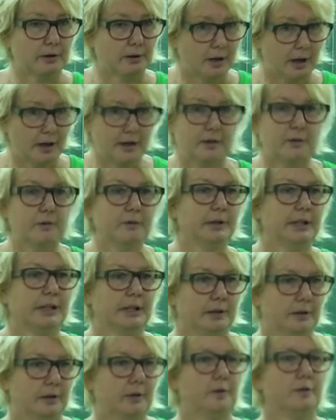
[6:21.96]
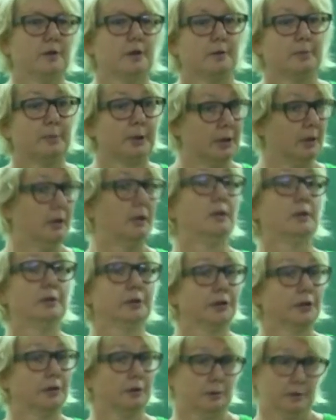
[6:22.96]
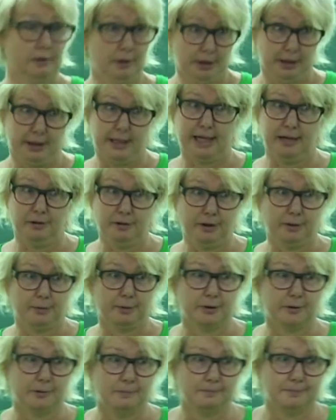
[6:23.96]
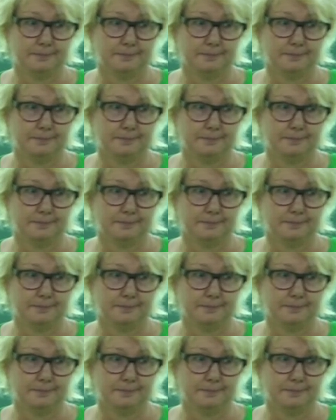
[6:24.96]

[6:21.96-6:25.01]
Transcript: not only an owner but also accountable.